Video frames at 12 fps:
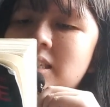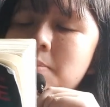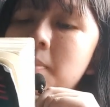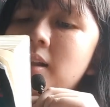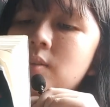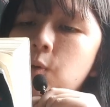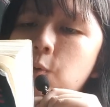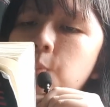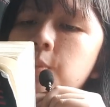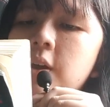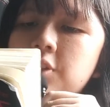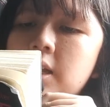smart
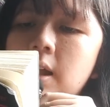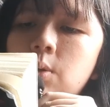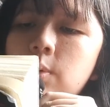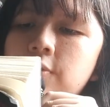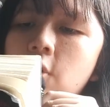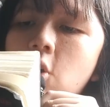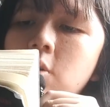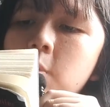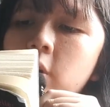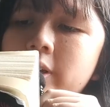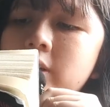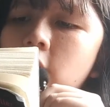home fitted out with all
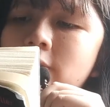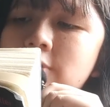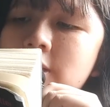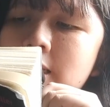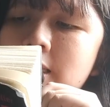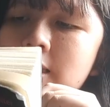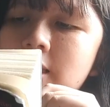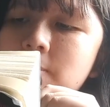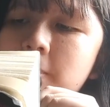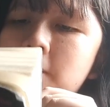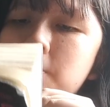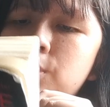modern
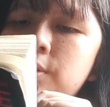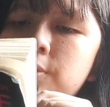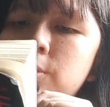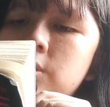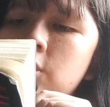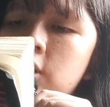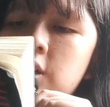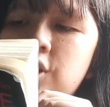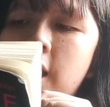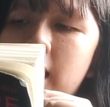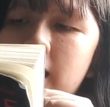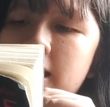conveniences, by the beautiful
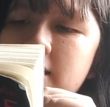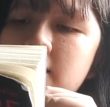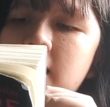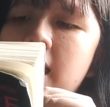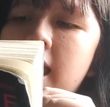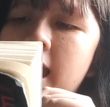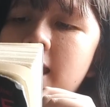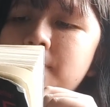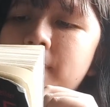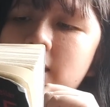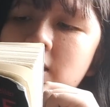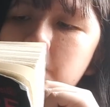Scottish Highlands, and by